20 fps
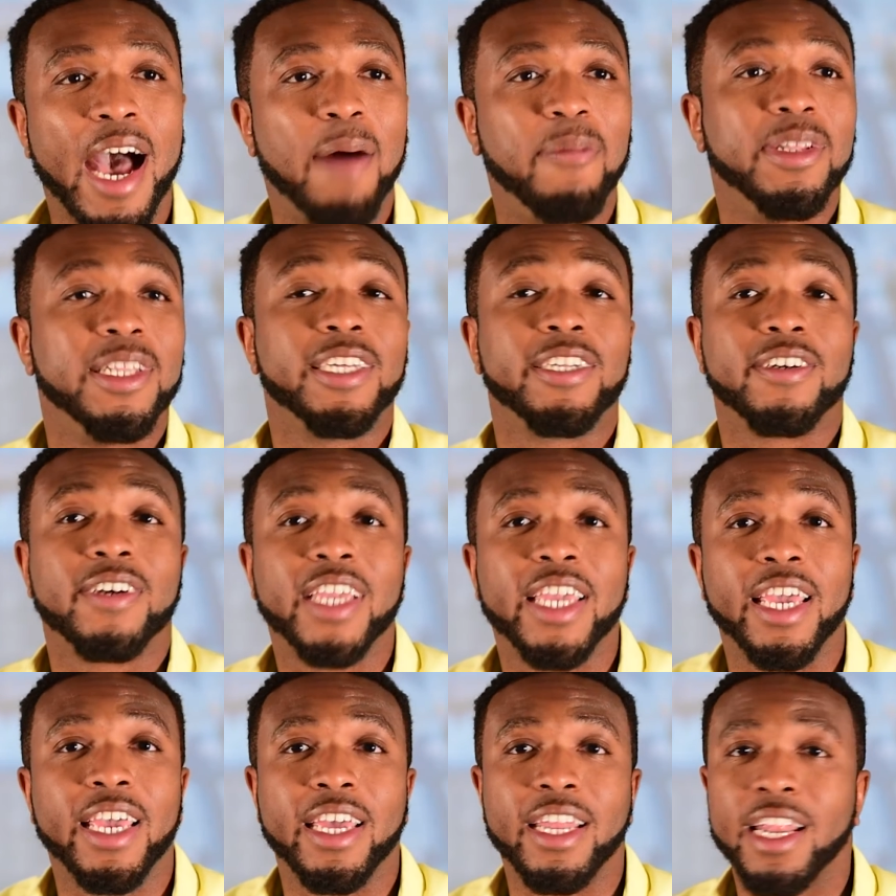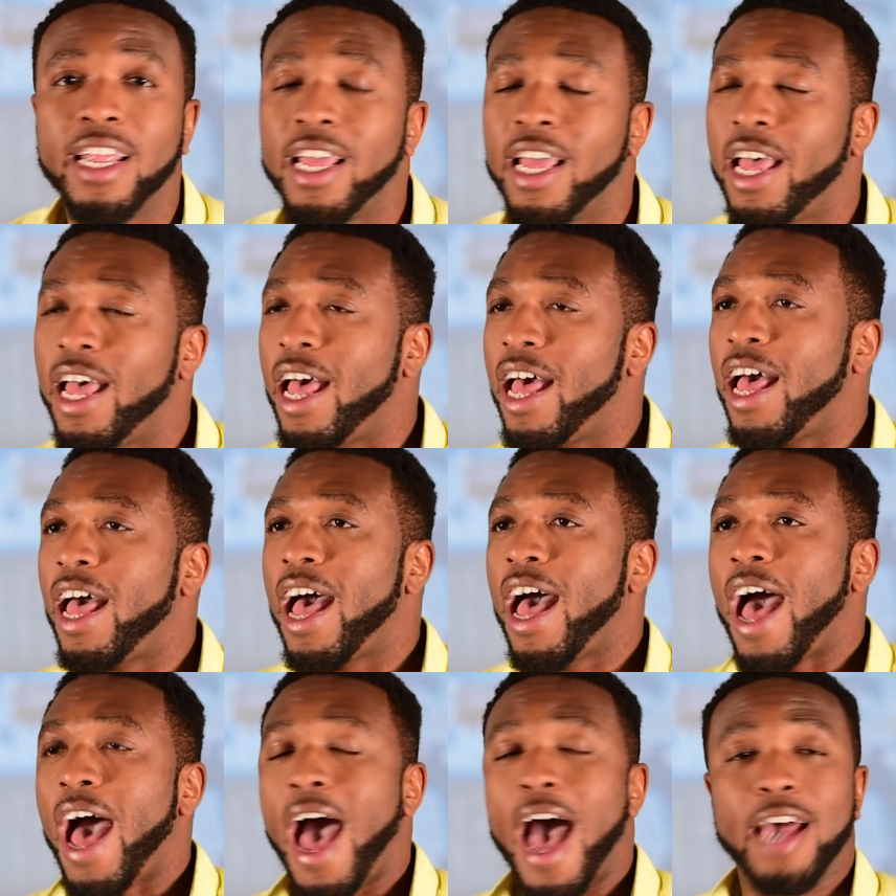I'm a little kid.
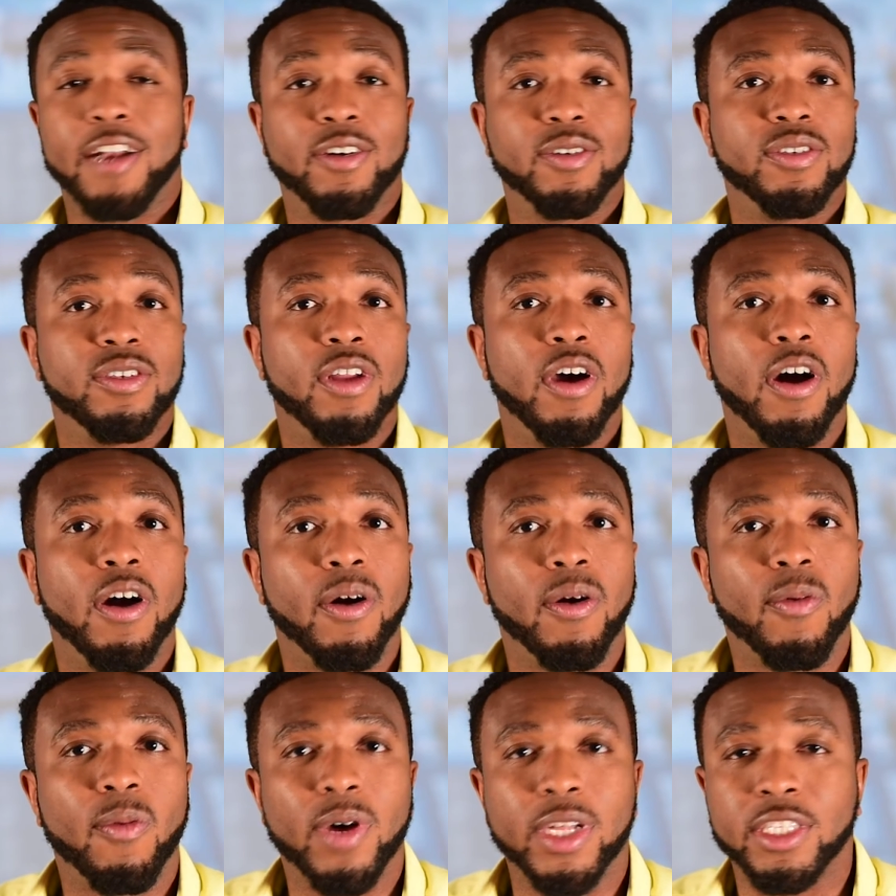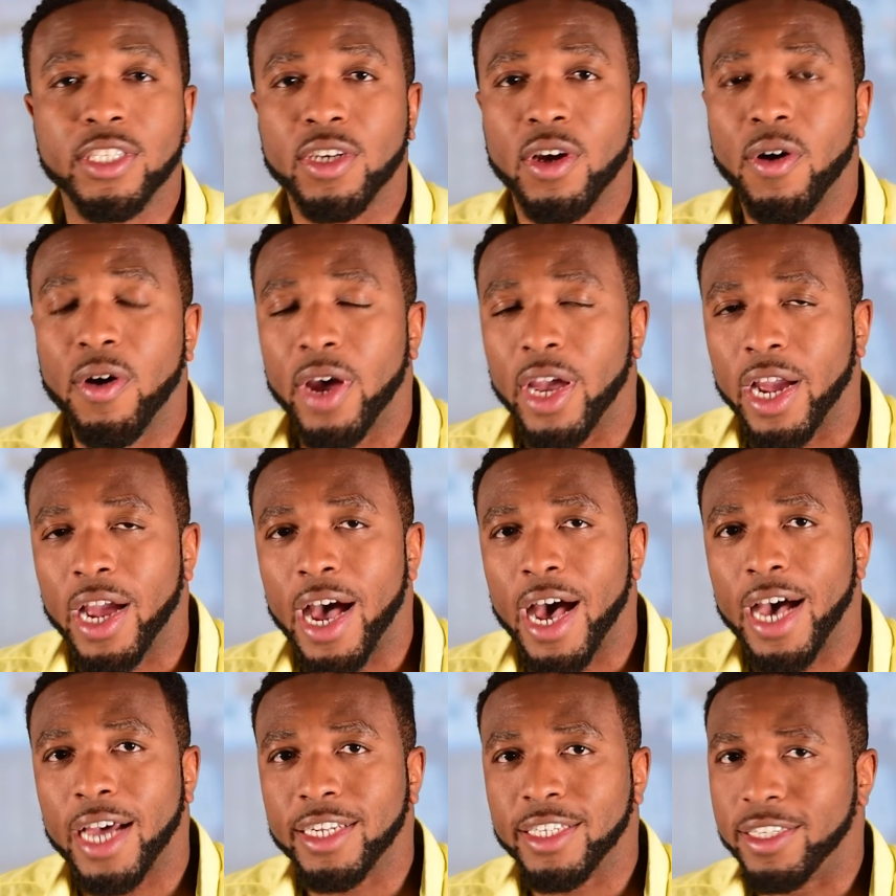I don't know what's going
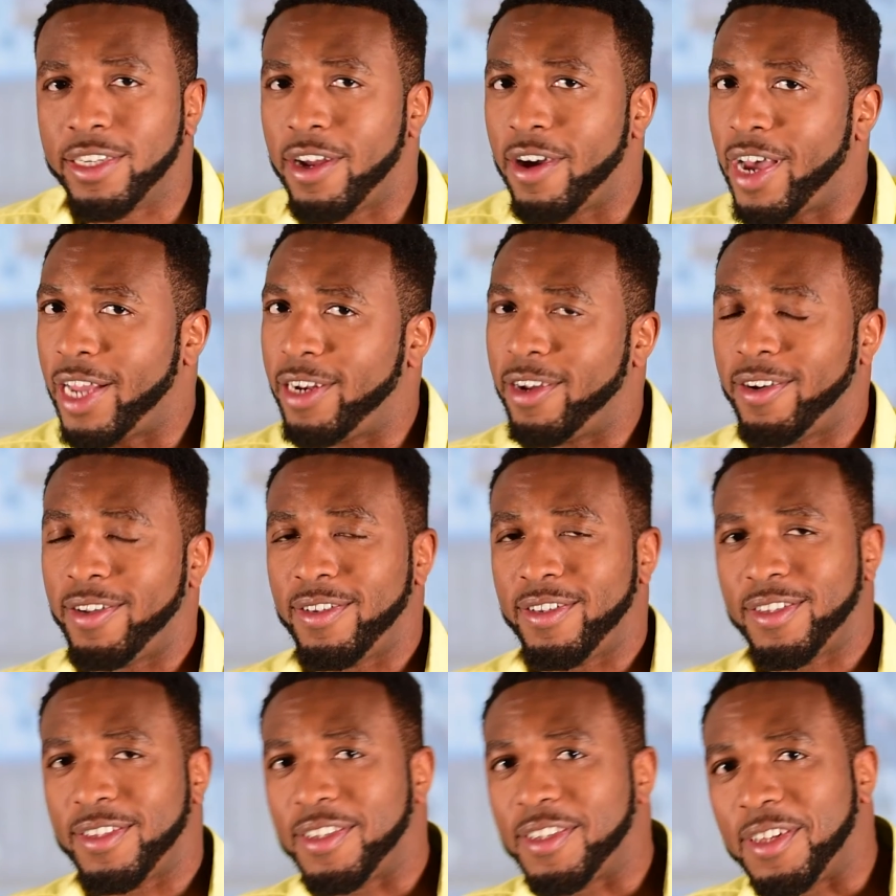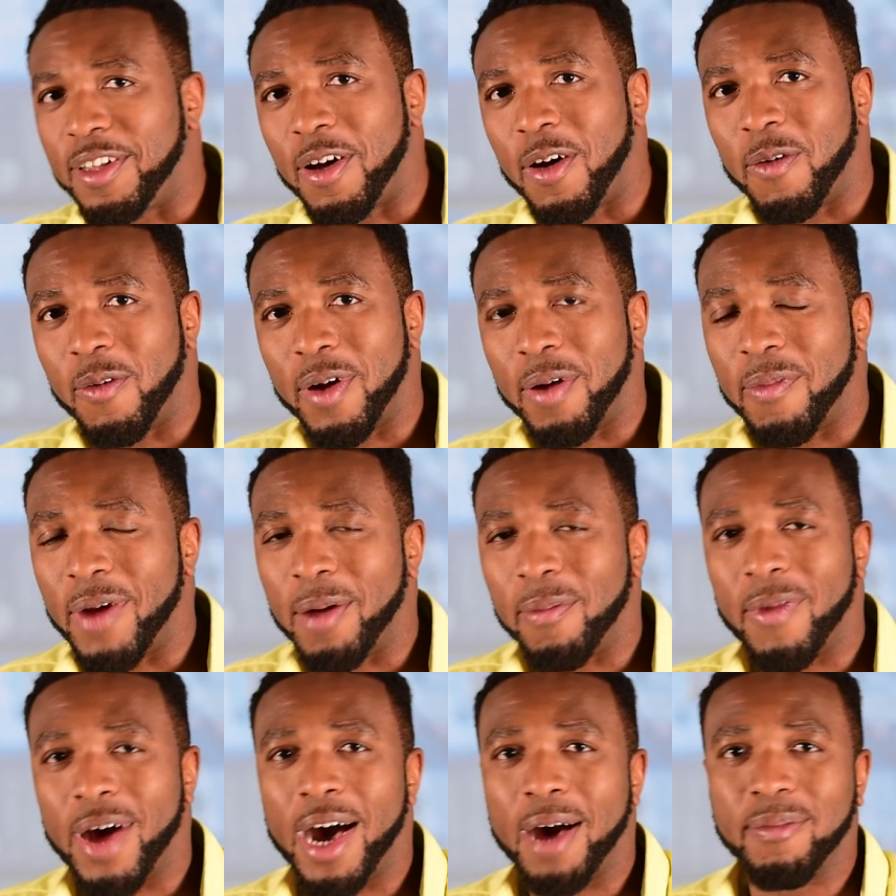on, I don't know where my
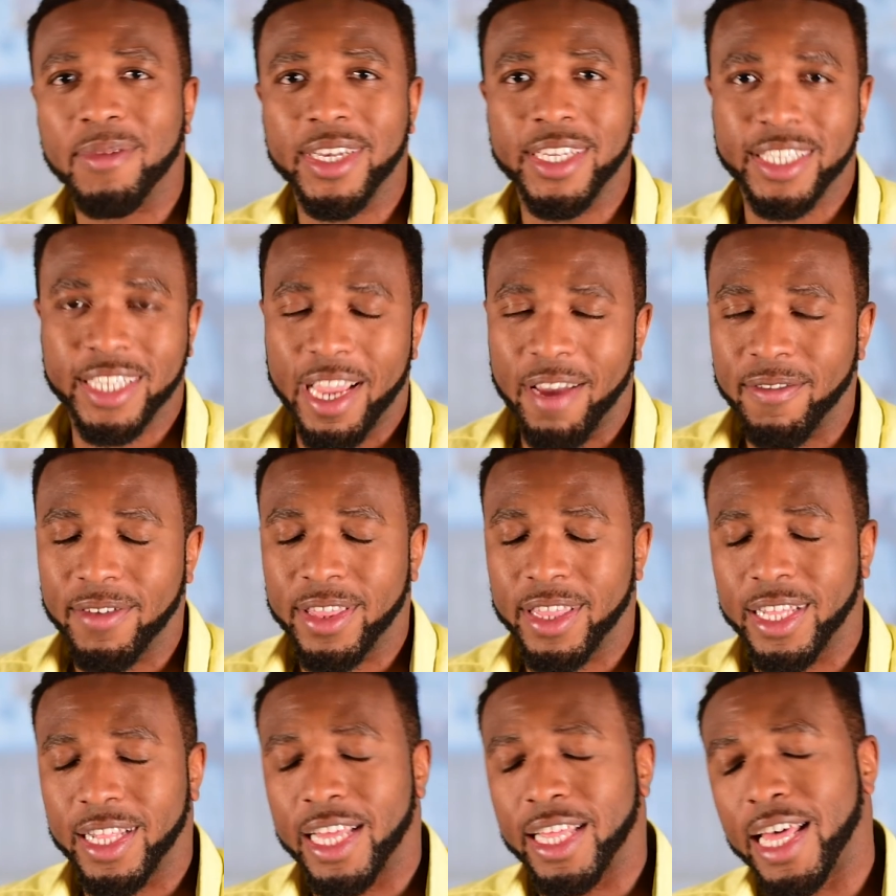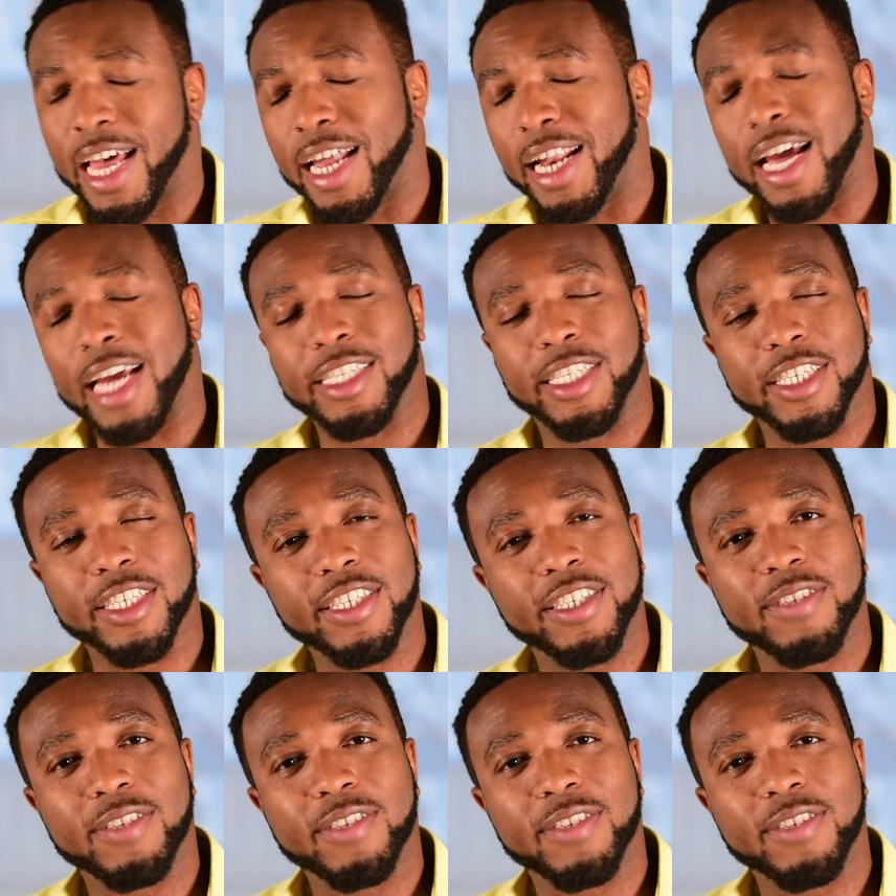mom is, everything like that.